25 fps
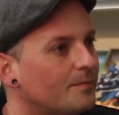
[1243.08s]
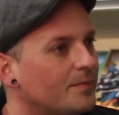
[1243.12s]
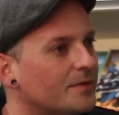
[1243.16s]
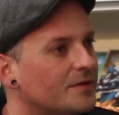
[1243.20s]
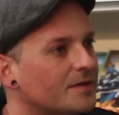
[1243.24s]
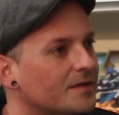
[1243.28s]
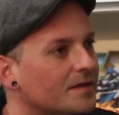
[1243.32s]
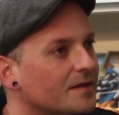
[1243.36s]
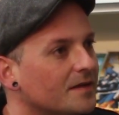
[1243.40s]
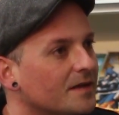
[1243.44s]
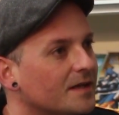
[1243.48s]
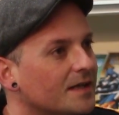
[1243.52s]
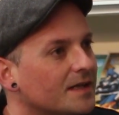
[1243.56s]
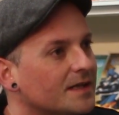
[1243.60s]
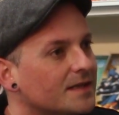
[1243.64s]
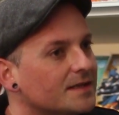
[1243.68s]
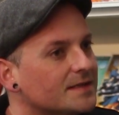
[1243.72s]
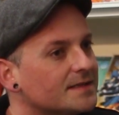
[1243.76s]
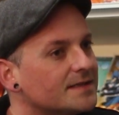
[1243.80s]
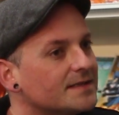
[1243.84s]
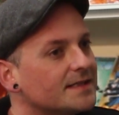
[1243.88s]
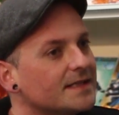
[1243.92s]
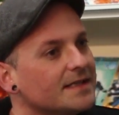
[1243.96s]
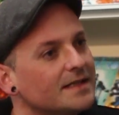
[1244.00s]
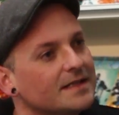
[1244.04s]
But
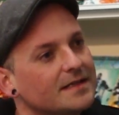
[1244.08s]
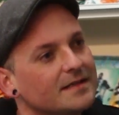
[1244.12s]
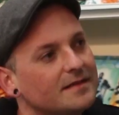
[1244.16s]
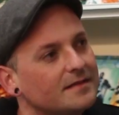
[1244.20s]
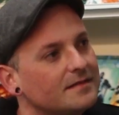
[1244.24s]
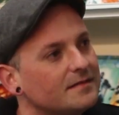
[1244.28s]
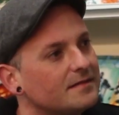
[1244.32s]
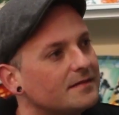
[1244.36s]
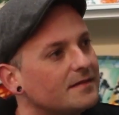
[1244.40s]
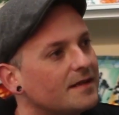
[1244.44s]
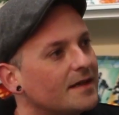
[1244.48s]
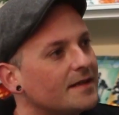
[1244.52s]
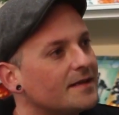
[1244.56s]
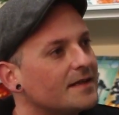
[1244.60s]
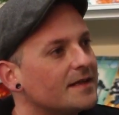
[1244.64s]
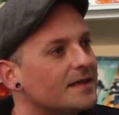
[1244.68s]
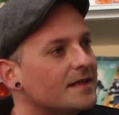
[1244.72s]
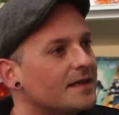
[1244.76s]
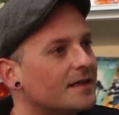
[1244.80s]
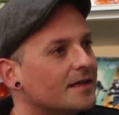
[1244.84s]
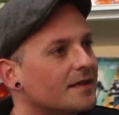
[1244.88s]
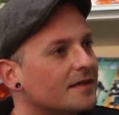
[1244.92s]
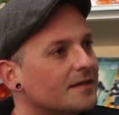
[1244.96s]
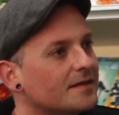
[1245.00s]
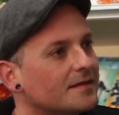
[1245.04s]
still, I
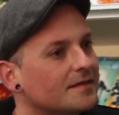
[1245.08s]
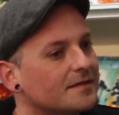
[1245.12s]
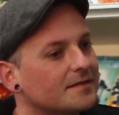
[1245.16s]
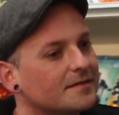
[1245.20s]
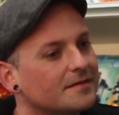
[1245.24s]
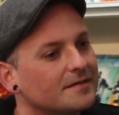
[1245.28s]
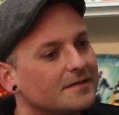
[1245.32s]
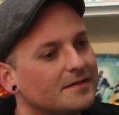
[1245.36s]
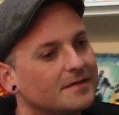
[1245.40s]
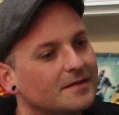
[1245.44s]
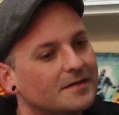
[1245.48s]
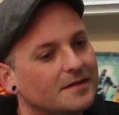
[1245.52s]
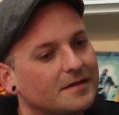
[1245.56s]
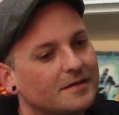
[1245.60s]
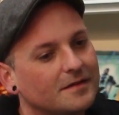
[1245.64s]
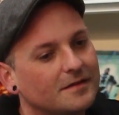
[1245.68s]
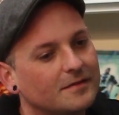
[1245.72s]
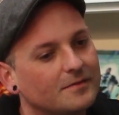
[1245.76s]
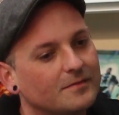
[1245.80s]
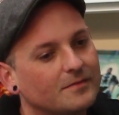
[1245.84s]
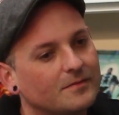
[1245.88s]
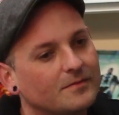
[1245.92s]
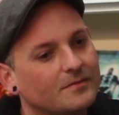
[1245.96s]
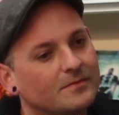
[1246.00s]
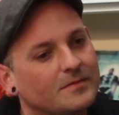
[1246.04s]
think
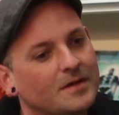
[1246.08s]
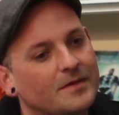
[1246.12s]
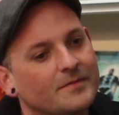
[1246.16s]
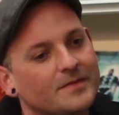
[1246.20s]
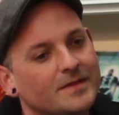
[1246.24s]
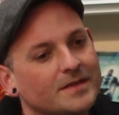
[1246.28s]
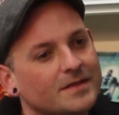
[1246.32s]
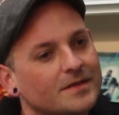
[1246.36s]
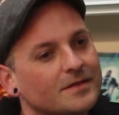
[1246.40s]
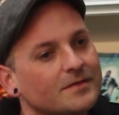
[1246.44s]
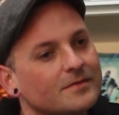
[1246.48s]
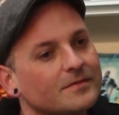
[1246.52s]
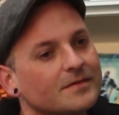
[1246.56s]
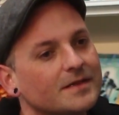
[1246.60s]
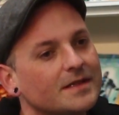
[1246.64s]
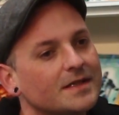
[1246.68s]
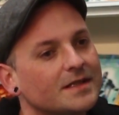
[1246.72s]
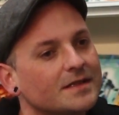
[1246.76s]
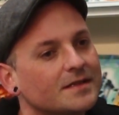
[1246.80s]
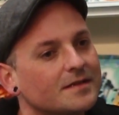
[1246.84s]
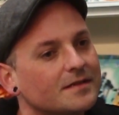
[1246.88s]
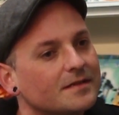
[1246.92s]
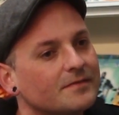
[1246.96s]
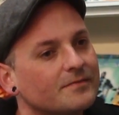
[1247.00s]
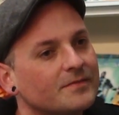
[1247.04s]
what we do,
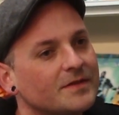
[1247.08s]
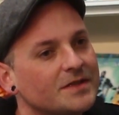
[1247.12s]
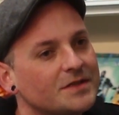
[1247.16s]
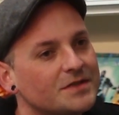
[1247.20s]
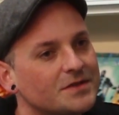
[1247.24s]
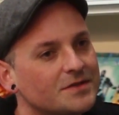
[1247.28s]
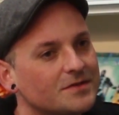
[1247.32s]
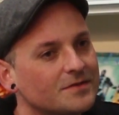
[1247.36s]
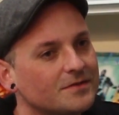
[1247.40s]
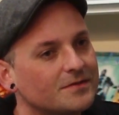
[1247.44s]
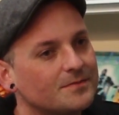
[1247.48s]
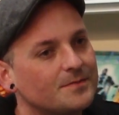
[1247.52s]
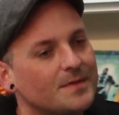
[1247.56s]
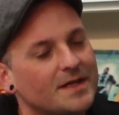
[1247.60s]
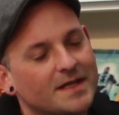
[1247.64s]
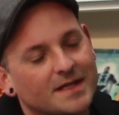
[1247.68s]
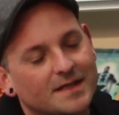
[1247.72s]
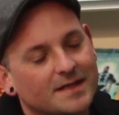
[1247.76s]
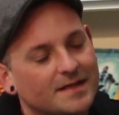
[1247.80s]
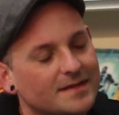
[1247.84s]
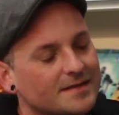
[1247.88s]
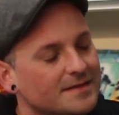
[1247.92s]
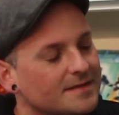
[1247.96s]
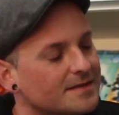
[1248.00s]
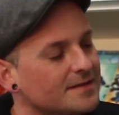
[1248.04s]
we should
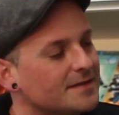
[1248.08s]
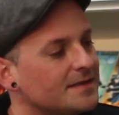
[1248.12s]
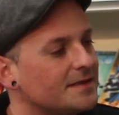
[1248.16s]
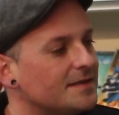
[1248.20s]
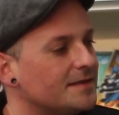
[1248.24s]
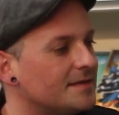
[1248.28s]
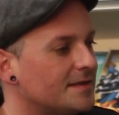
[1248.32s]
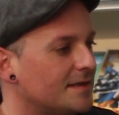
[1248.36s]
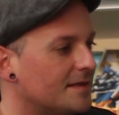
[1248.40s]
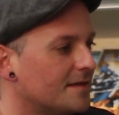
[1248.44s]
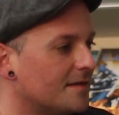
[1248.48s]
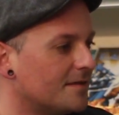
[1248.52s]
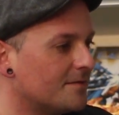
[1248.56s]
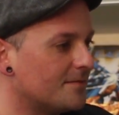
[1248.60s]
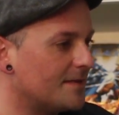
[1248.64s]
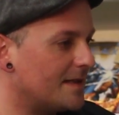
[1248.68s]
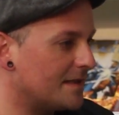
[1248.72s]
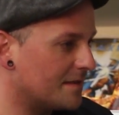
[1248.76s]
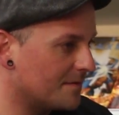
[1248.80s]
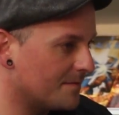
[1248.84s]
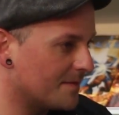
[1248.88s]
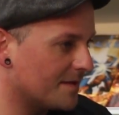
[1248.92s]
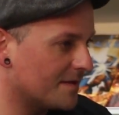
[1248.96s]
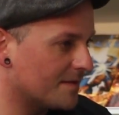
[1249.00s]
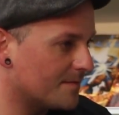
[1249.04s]
make this as easy and as
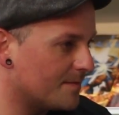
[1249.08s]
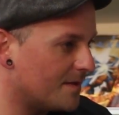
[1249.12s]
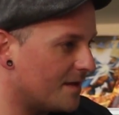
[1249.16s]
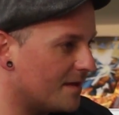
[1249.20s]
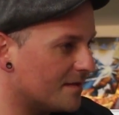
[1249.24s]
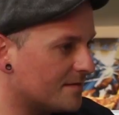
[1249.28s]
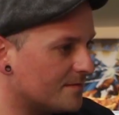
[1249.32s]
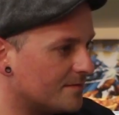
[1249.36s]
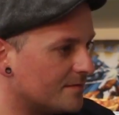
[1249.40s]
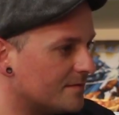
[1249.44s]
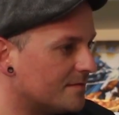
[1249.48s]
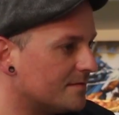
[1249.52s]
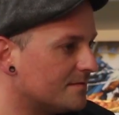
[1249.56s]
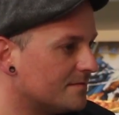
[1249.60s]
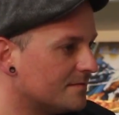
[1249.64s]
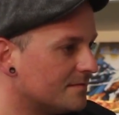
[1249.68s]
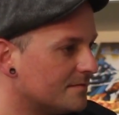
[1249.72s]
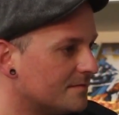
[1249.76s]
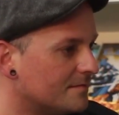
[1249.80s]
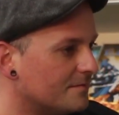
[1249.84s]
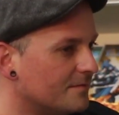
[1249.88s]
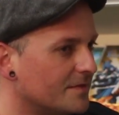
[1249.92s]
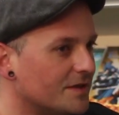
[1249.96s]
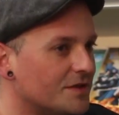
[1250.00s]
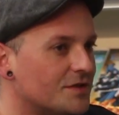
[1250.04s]
welcoming as possible.
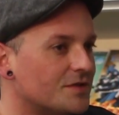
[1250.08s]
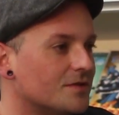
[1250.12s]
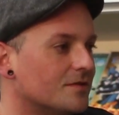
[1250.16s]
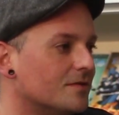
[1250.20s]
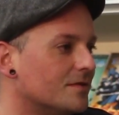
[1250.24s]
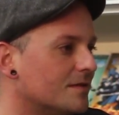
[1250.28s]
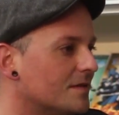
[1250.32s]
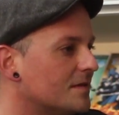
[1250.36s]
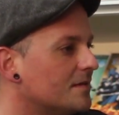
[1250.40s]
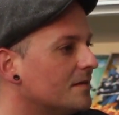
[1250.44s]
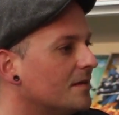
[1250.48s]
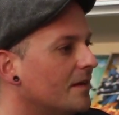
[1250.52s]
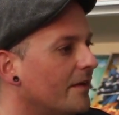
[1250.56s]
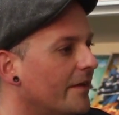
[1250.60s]
We should.